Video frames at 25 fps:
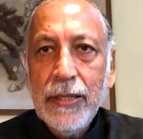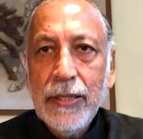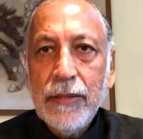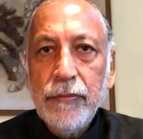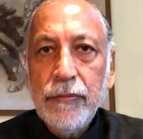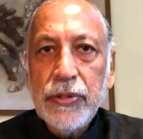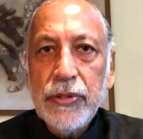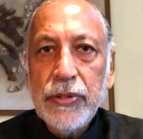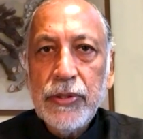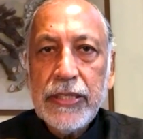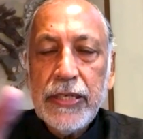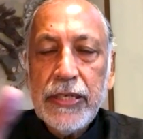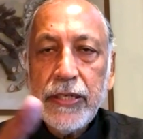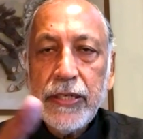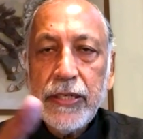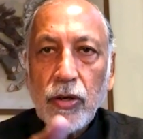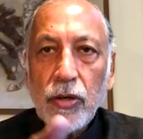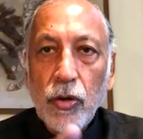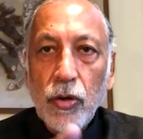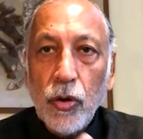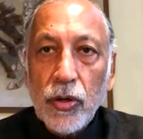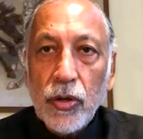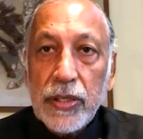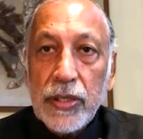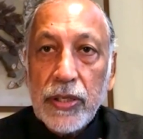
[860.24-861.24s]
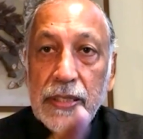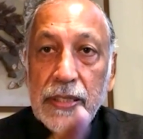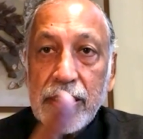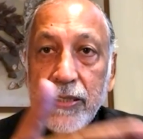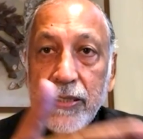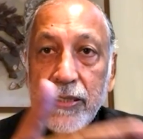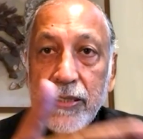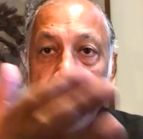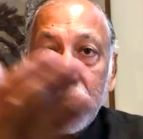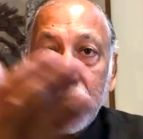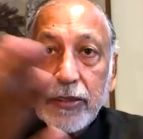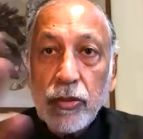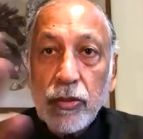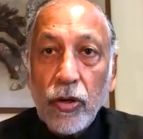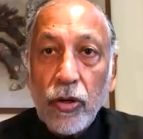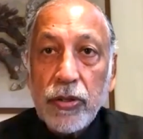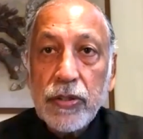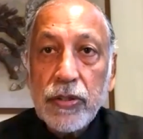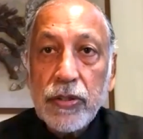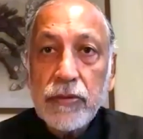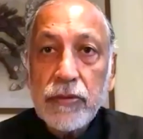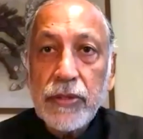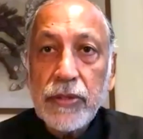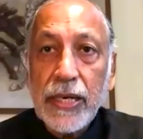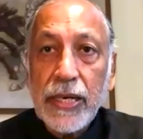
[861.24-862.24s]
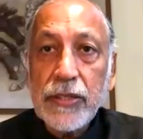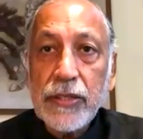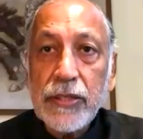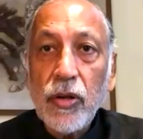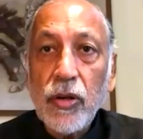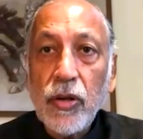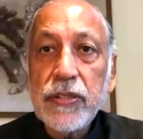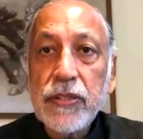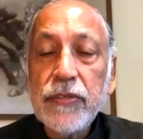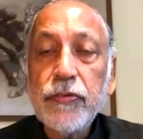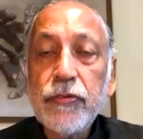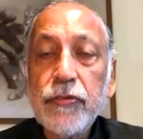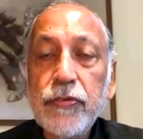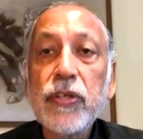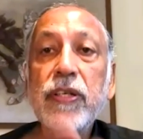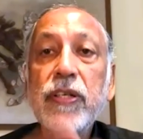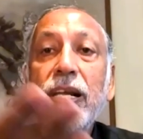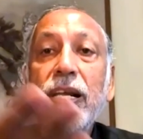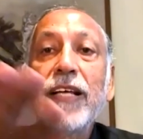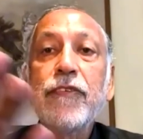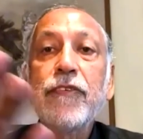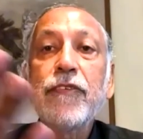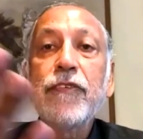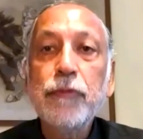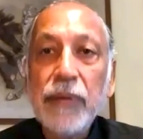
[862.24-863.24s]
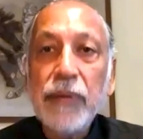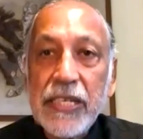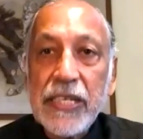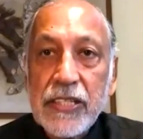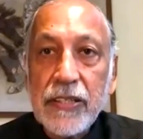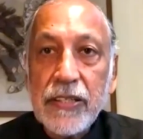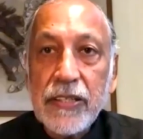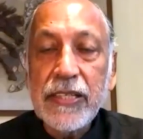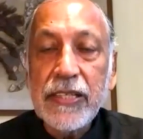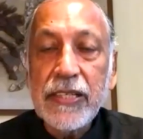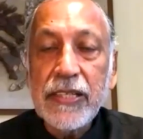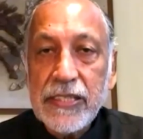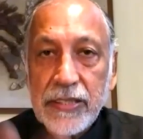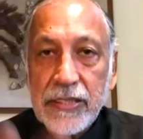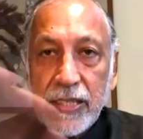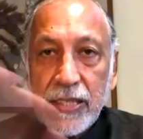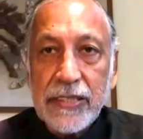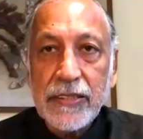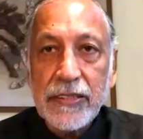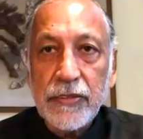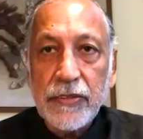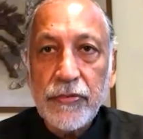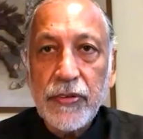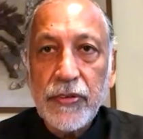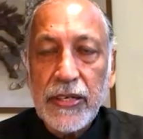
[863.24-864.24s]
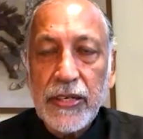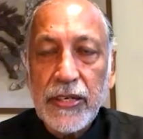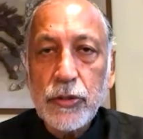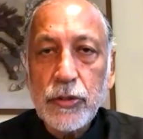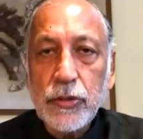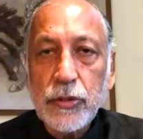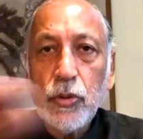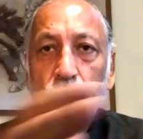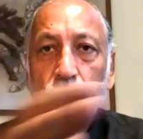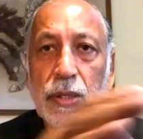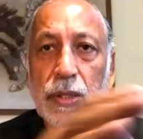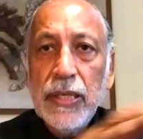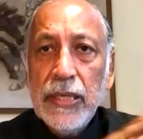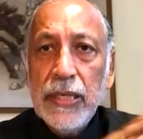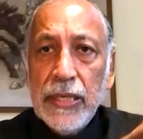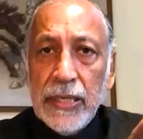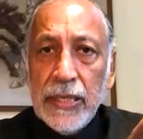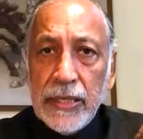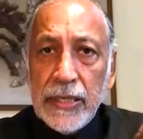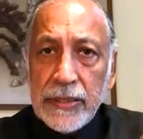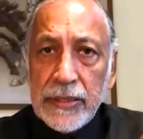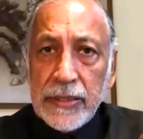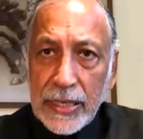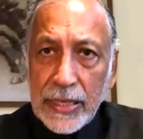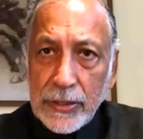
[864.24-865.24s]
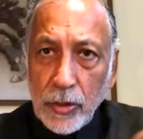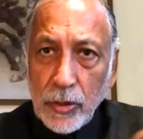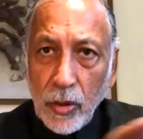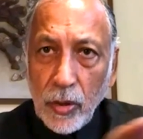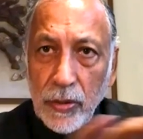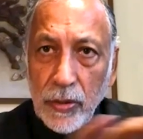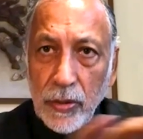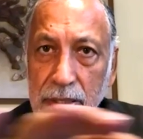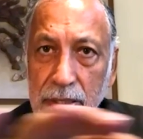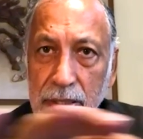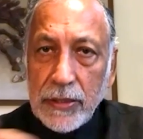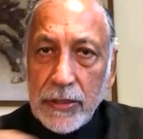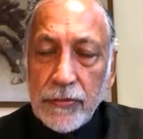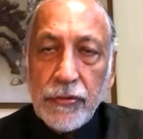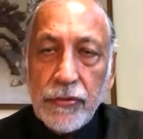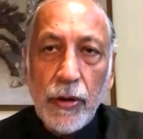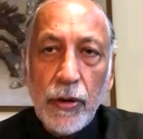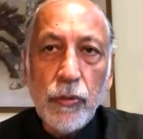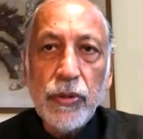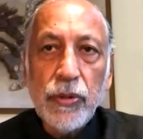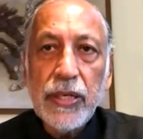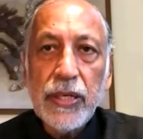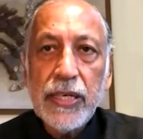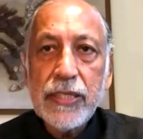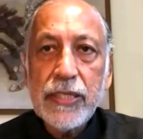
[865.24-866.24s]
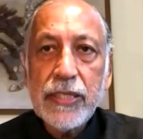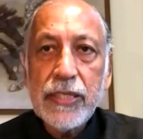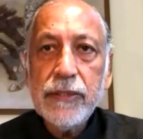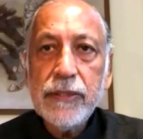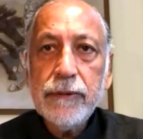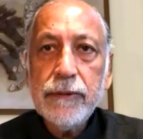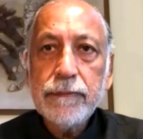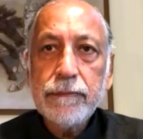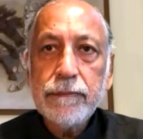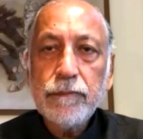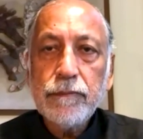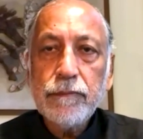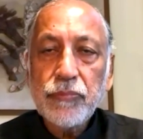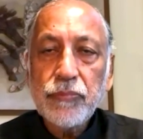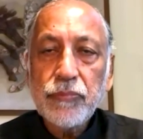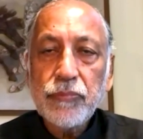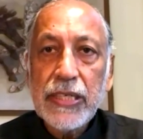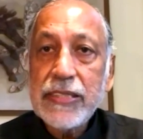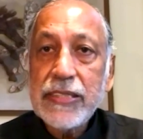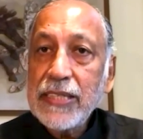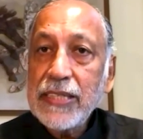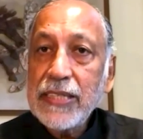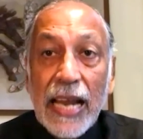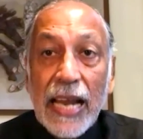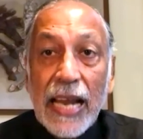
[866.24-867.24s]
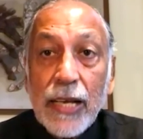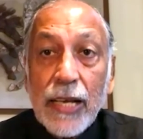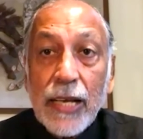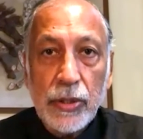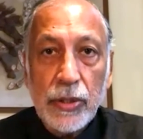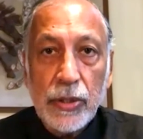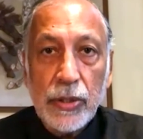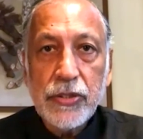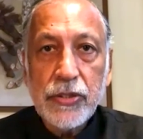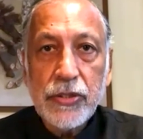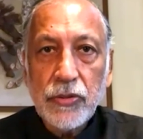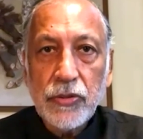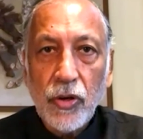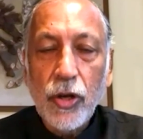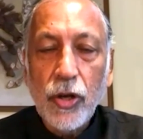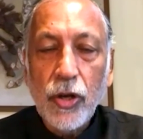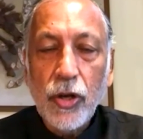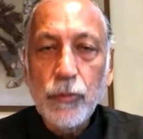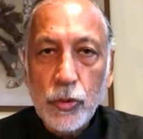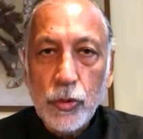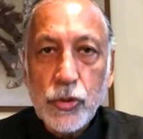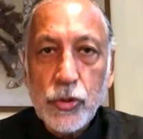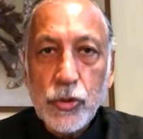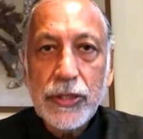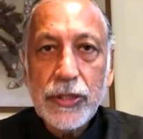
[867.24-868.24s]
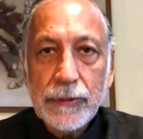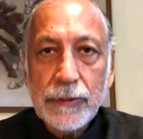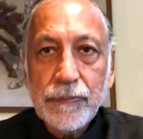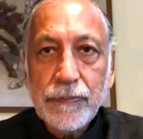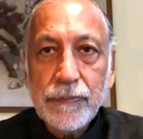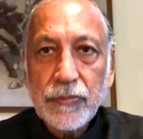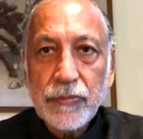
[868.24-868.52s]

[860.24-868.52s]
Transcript: We see organization technology, technology for transformation these days as a phrase. So technology is a foundation. It's a language almost.